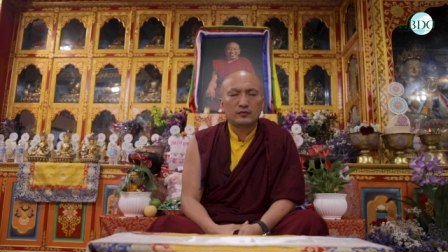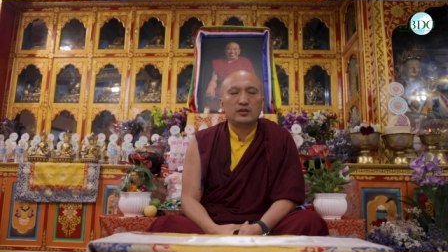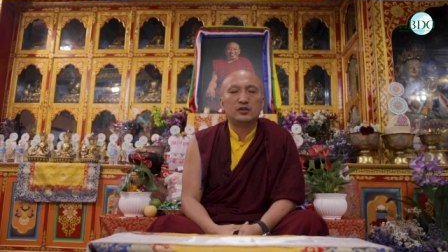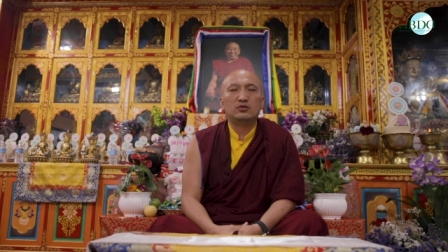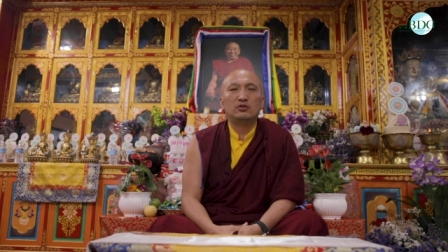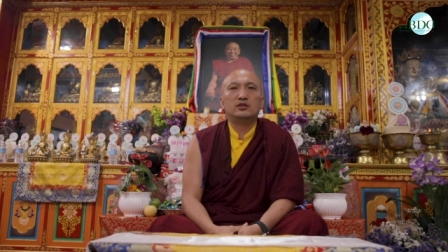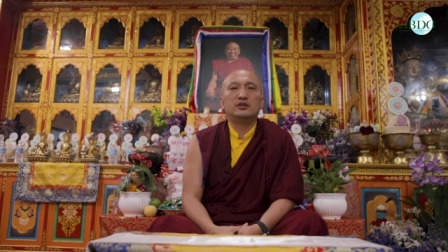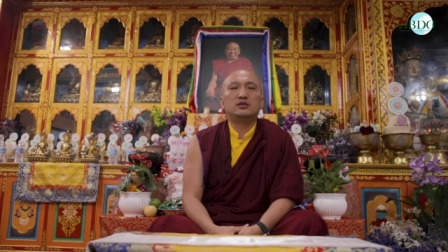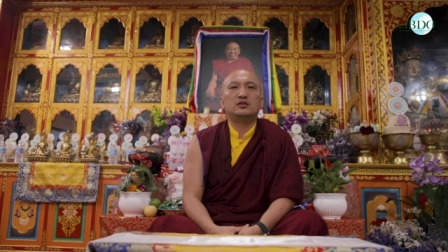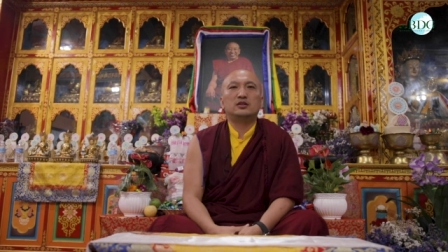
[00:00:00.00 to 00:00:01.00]
His
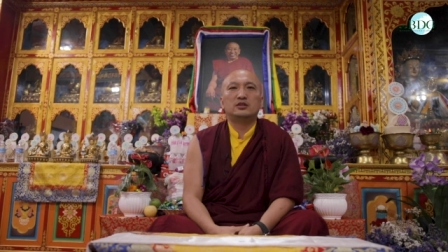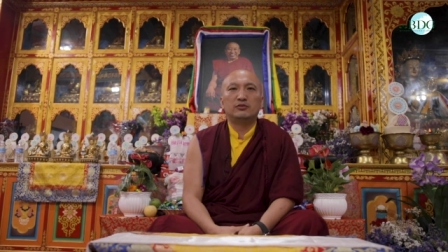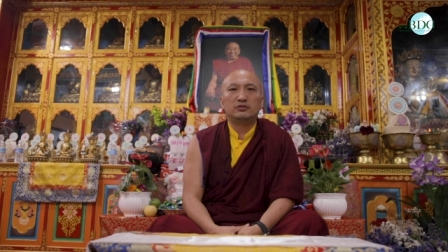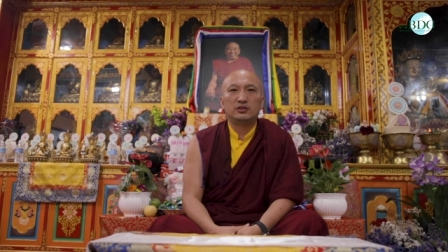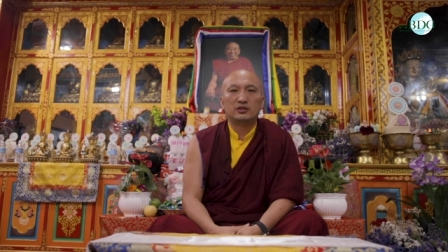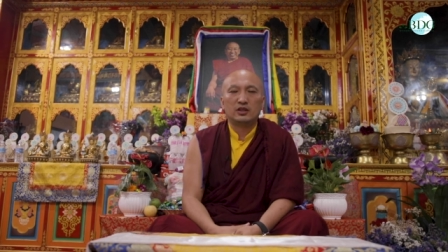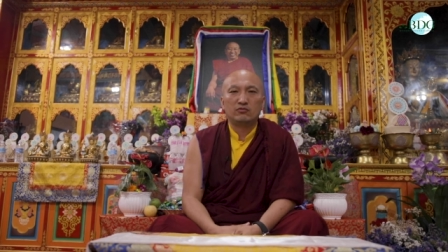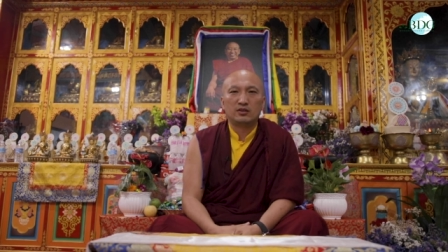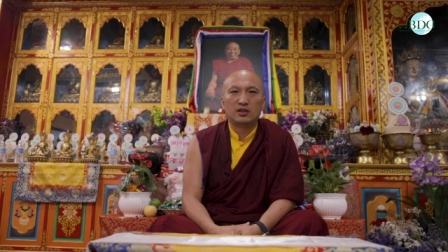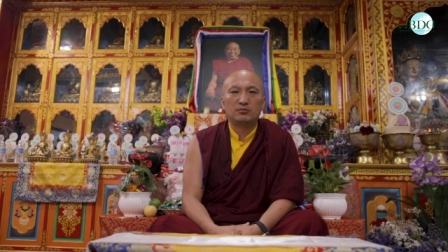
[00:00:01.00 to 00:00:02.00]
Holiness, the 17th
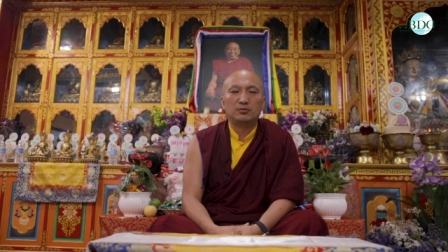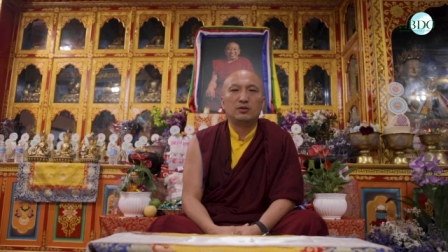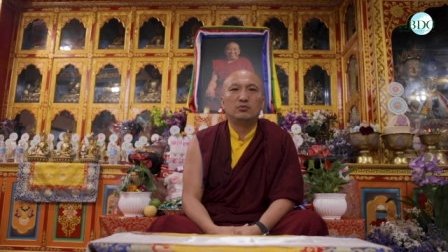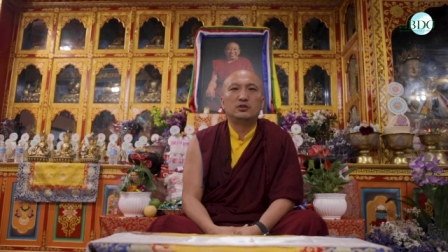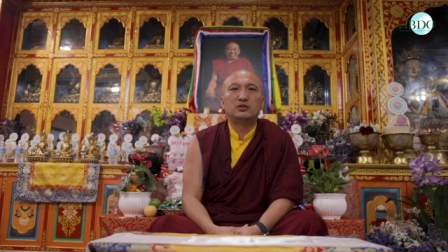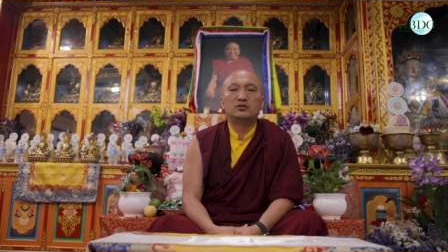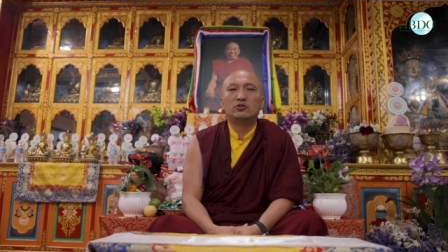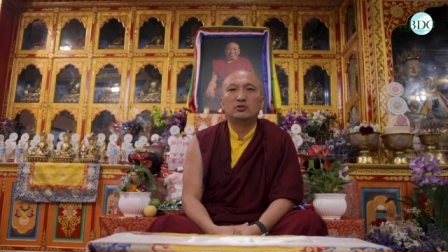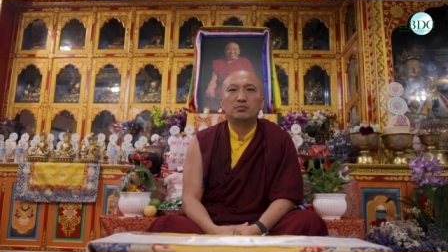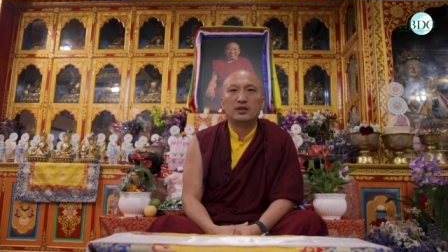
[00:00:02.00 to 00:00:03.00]
Gyalwang Karmapa, was
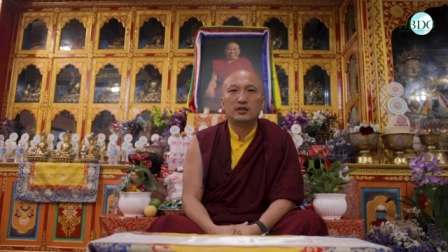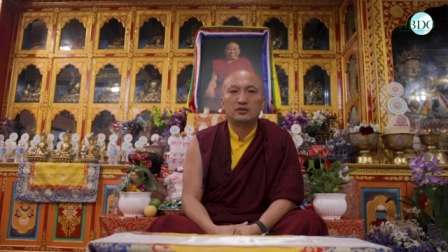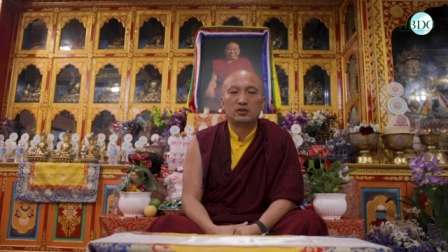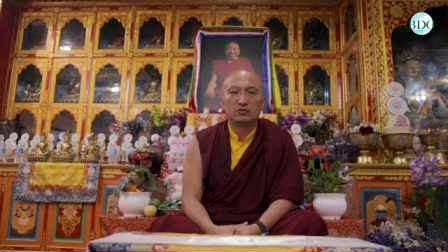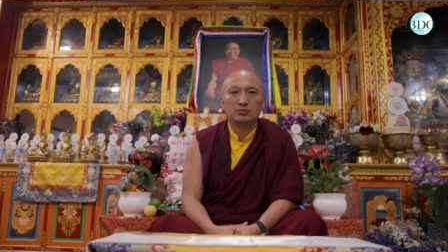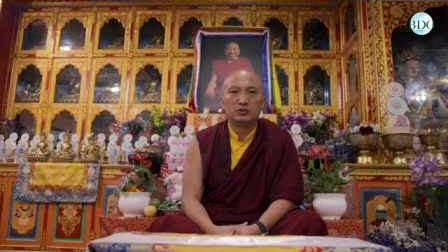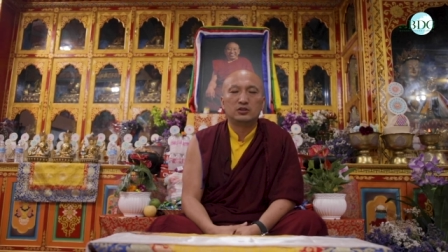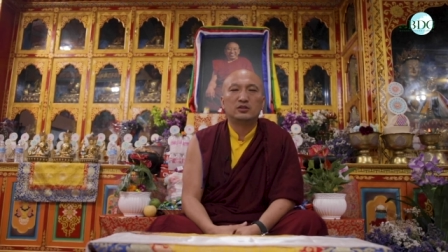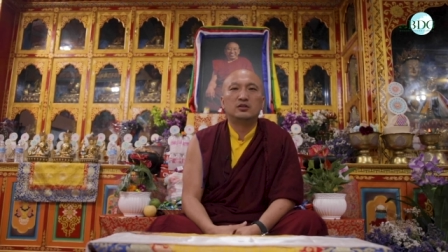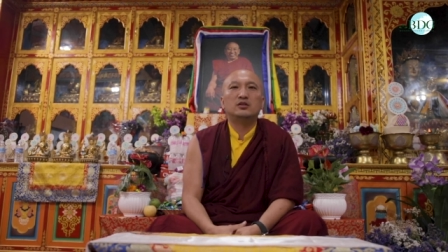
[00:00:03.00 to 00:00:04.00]
taught by Thrangu
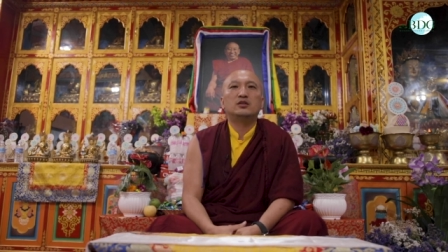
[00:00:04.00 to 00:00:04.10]
Rinpoche.